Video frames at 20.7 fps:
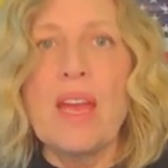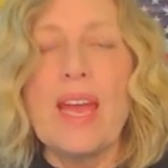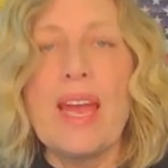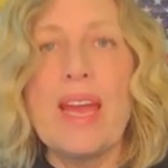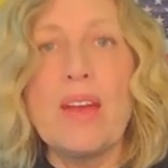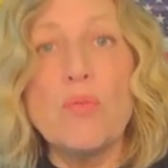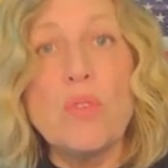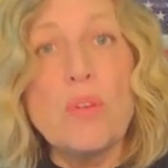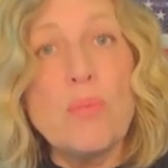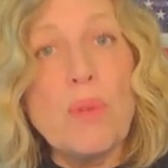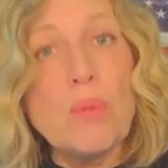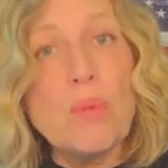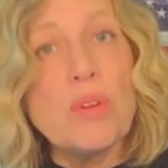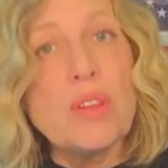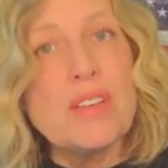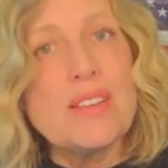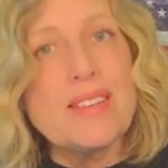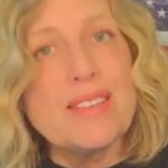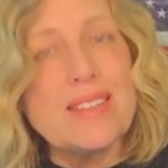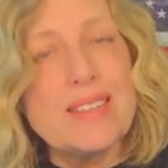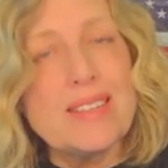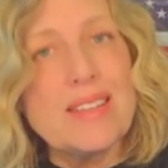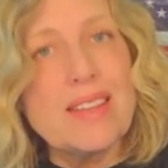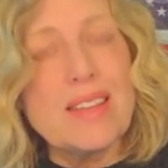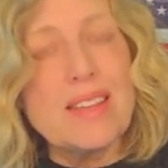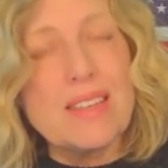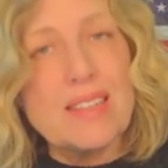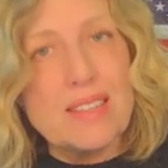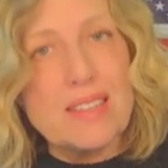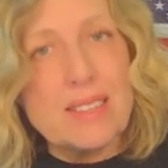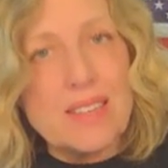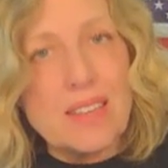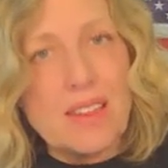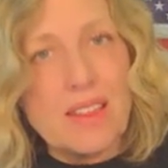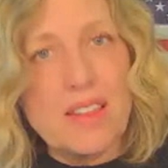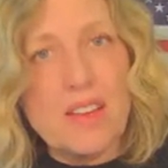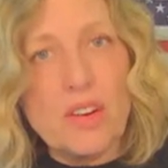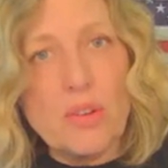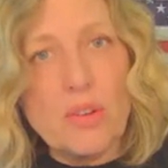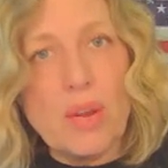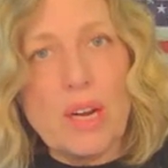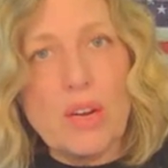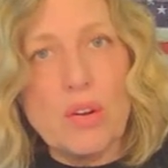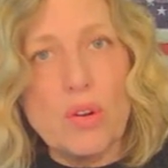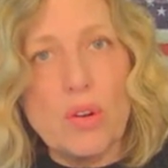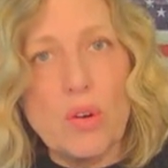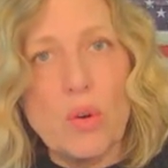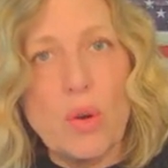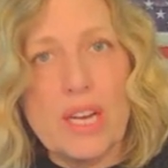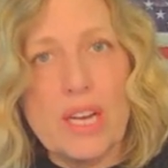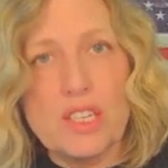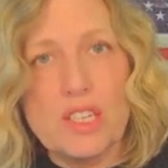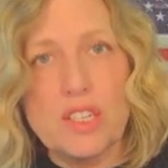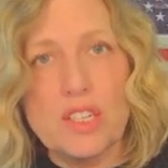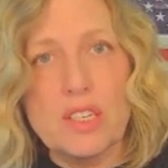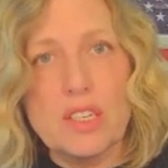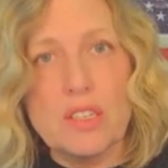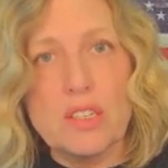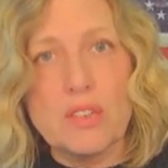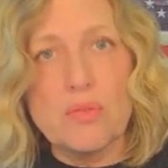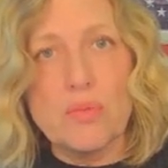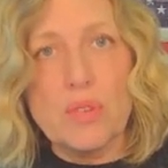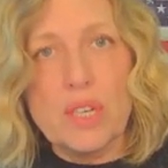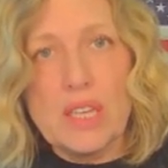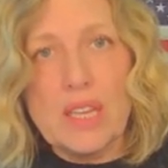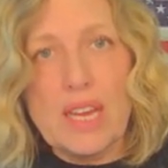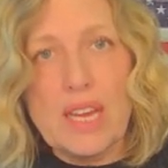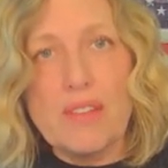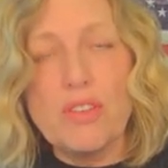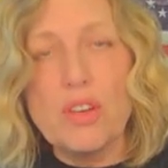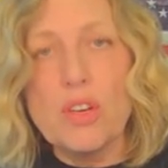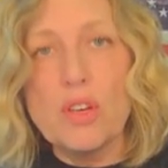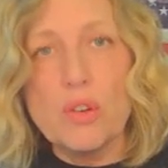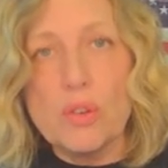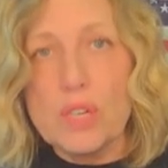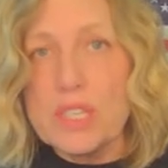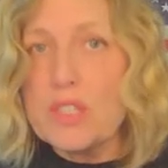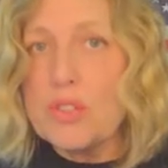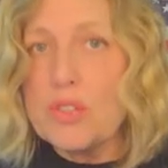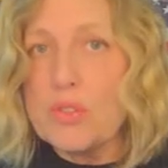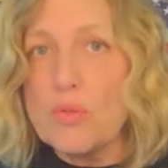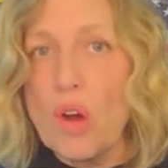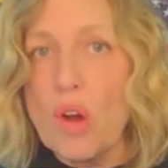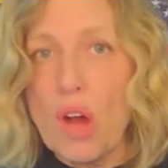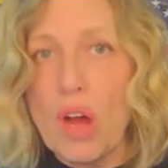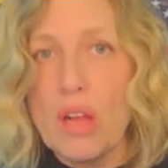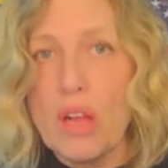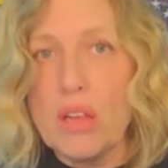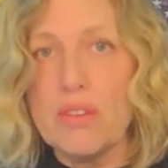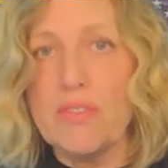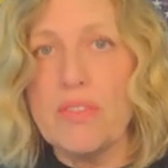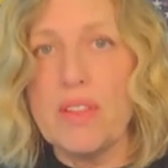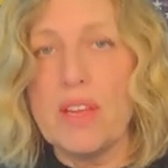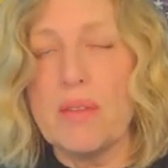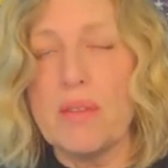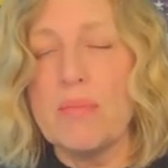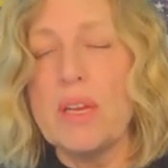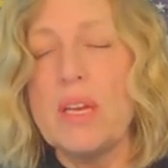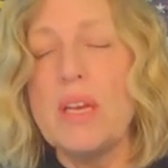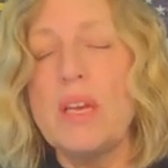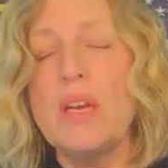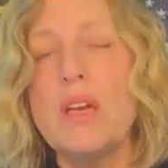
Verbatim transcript: And remember, this is this is a theoretical question because in real life you can always do all of them.